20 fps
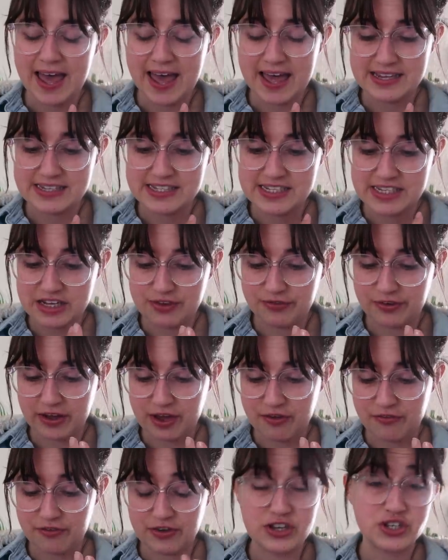and see if I
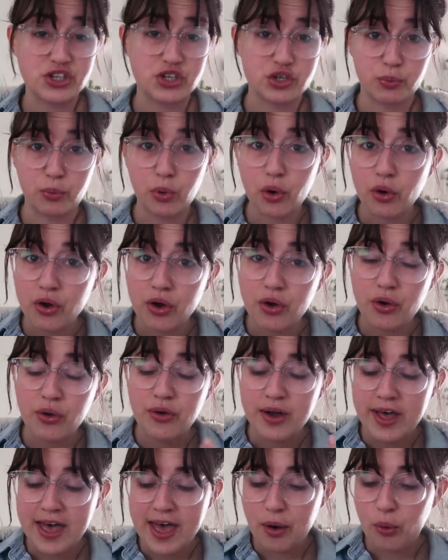can finish it
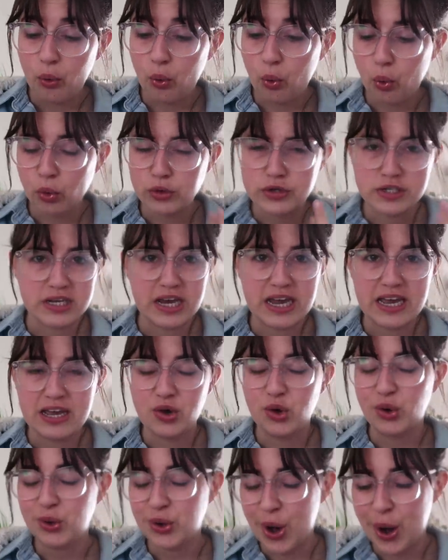tomorrow or
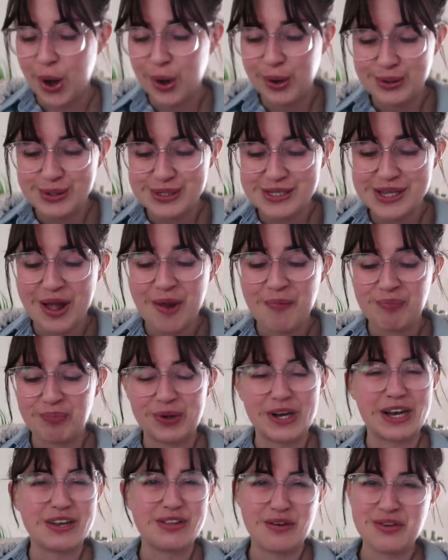today, who knows.
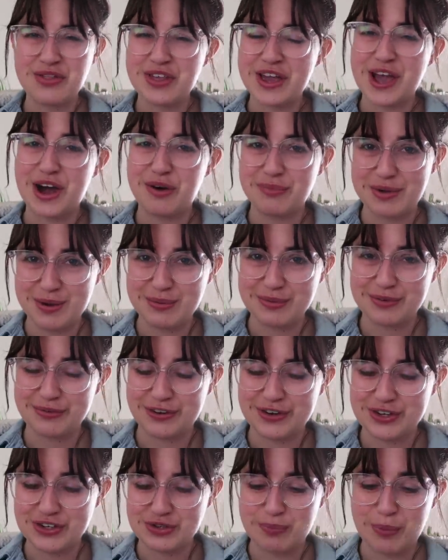But I don't think I'll be able to
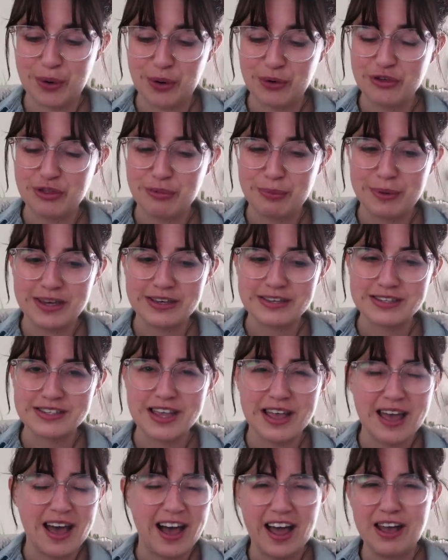finish both
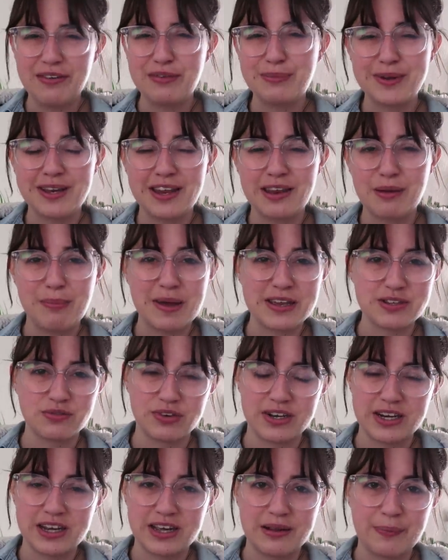because I haven't been in the
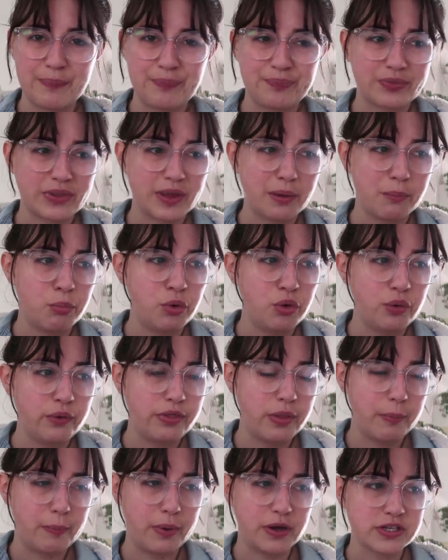best reading
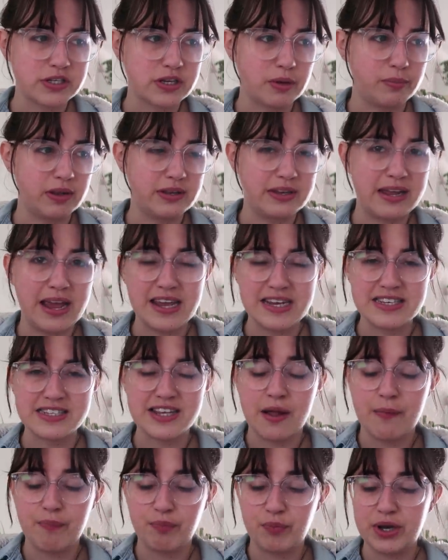mood the past couple of
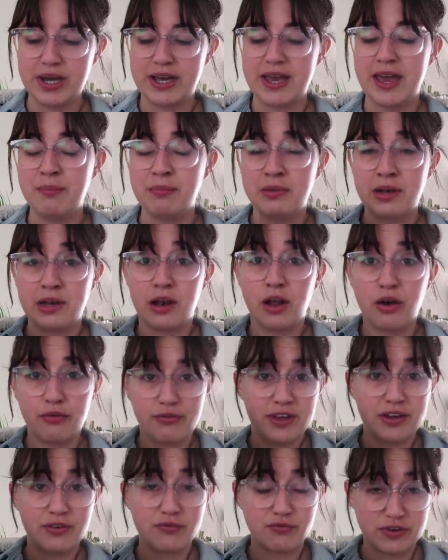days. But I am
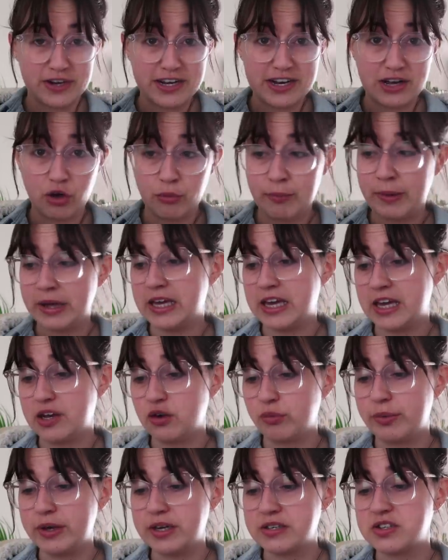loving reading on my
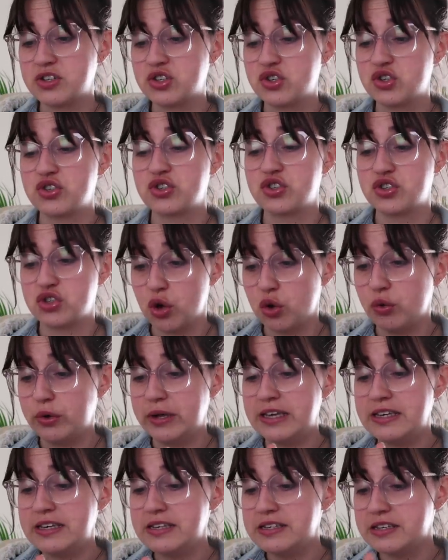Kindle because it's just
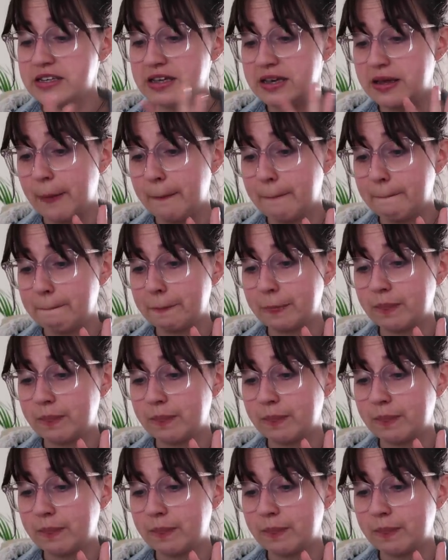so easy